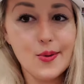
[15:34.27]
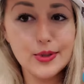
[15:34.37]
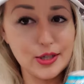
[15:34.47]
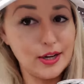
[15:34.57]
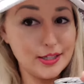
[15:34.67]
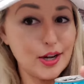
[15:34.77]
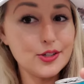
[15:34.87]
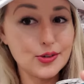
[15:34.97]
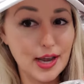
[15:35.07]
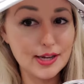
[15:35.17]
is
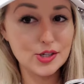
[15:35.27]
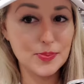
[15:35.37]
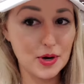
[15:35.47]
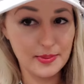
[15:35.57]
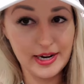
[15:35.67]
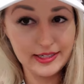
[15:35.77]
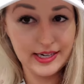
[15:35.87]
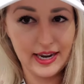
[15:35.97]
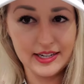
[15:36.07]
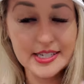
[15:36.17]
also Kaiser
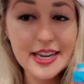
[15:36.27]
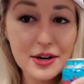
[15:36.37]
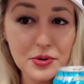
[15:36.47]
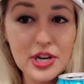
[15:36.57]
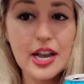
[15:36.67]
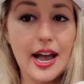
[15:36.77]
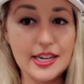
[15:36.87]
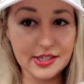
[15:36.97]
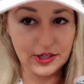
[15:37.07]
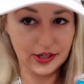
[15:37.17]
Permanente, is Henry
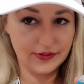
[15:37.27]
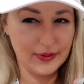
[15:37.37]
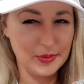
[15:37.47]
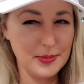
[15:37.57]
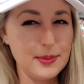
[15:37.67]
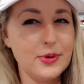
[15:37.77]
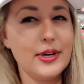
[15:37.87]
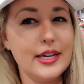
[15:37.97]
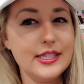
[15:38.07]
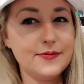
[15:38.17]
Kaiser, if I'm
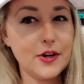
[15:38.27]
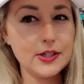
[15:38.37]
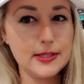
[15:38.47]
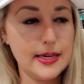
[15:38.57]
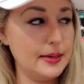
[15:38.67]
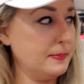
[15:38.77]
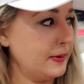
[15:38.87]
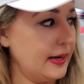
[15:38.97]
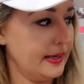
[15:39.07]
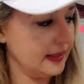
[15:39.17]
remembering his first name
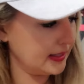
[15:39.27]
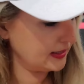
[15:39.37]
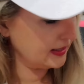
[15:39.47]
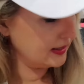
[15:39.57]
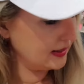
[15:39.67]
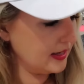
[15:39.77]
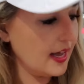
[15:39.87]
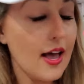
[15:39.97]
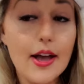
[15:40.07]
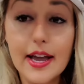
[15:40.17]
right.
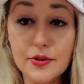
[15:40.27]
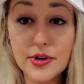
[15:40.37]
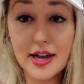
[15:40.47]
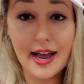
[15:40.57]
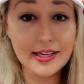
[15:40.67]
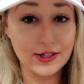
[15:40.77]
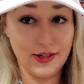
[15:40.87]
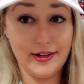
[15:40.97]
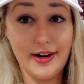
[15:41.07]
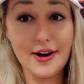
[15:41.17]
Henry Kaiser,
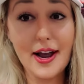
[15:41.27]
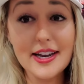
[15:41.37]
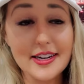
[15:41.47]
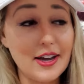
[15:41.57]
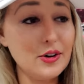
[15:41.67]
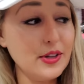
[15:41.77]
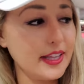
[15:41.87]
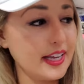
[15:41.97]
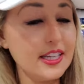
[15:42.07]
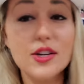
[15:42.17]
all right? Not only,
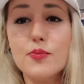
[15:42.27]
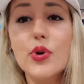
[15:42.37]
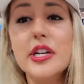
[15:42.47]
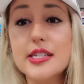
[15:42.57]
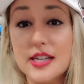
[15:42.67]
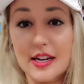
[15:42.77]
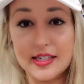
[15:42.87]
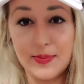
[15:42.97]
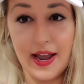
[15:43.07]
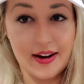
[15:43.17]
like,
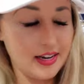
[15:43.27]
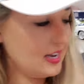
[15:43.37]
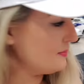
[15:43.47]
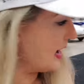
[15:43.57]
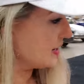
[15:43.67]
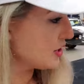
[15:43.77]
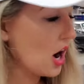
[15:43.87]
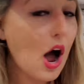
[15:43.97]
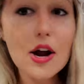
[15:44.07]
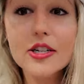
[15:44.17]
Renaissance man. He made
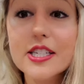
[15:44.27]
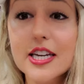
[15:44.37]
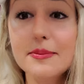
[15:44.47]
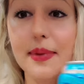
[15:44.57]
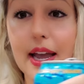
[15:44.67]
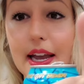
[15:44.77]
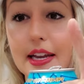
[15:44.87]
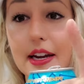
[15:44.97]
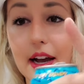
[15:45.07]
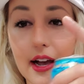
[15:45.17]
cars, he made